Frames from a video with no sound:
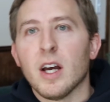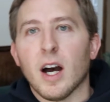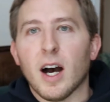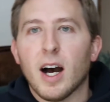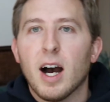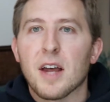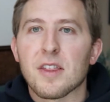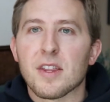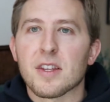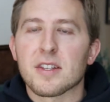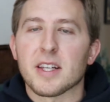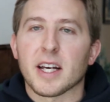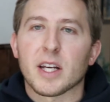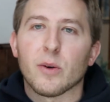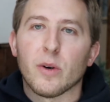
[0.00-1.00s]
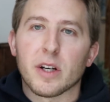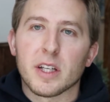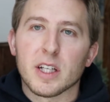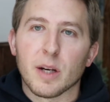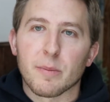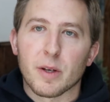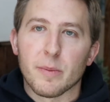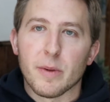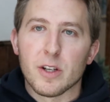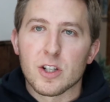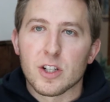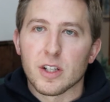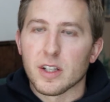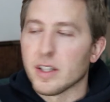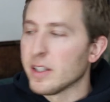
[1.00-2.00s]
Uh, and then the second one here I'm going to
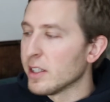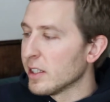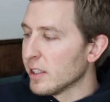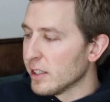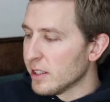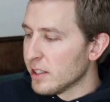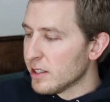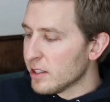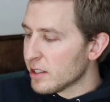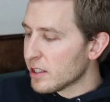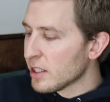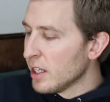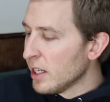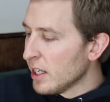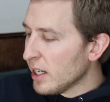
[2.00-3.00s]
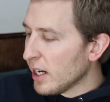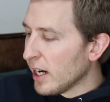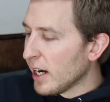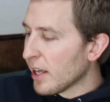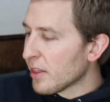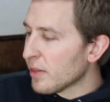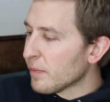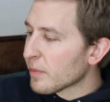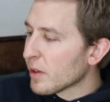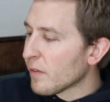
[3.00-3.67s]
mention is uh,